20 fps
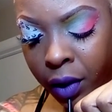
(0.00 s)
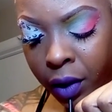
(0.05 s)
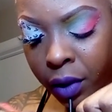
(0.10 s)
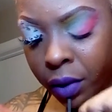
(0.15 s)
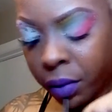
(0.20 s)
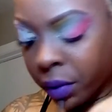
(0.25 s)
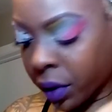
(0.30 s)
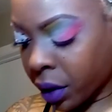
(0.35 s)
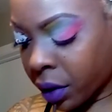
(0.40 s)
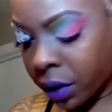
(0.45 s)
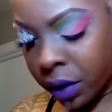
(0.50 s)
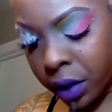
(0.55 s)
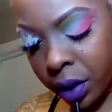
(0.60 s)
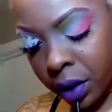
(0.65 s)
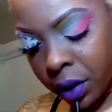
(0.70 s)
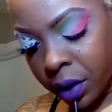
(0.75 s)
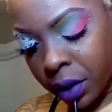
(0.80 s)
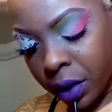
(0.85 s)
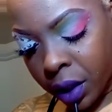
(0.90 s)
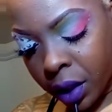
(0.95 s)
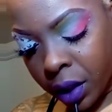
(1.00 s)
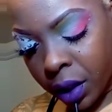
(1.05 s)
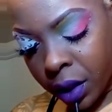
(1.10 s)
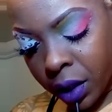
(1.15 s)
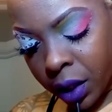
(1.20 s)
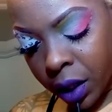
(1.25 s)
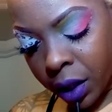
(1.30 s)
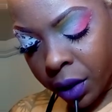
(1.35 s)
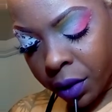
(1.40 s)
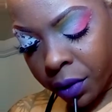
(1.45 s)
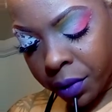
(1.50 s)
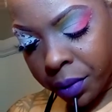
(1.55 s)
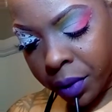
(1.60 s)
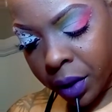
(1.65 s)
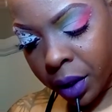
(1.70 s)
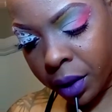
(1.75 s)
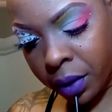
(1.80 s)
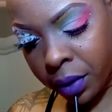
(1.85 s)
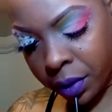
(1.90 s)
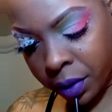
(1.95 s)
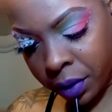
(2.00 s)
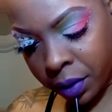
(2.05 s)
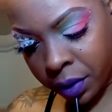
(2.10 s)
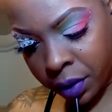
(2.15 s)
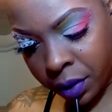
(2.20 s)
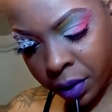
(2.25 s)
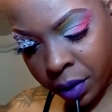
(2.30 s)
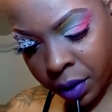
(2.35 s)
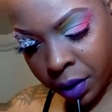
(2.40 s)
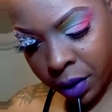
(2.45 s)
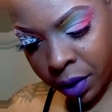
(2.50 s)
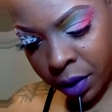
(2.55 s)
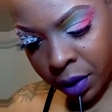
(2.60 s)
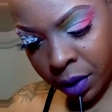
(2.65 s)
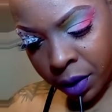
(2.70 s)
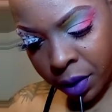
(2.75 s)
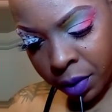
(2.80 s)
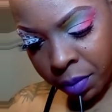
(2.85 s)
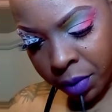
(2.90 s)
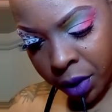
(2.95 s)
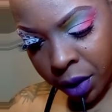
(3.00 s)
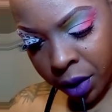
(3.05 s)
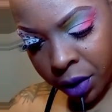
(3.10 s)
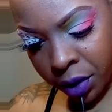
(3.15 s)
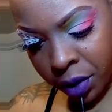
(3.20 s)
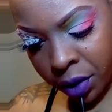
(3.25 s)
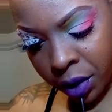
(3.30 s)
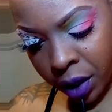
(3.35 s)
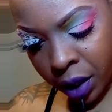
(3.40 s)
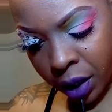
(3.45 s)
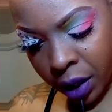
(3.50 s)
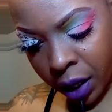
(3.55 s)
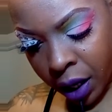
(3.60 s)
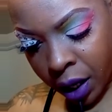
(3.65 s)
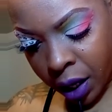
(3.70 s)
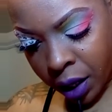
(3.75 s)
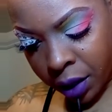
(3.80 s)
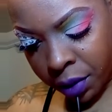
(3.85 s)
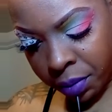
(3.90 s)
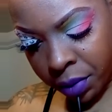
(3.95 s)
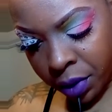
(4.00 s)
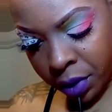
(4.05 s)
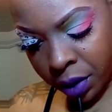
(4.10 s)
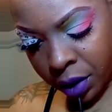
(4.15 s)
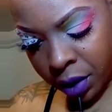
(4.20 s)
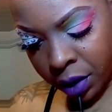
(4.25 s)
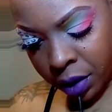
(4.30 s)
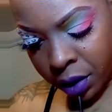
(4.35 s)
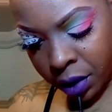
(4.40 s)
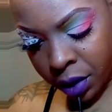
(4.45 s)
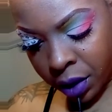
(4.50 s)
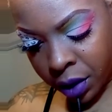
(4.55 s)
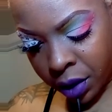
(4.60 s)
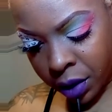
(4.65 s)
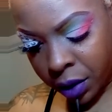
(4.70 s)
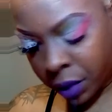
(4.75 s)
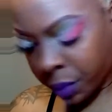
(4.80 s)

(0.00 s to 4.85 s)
So i us just thin layer over there for that, guys. Really good.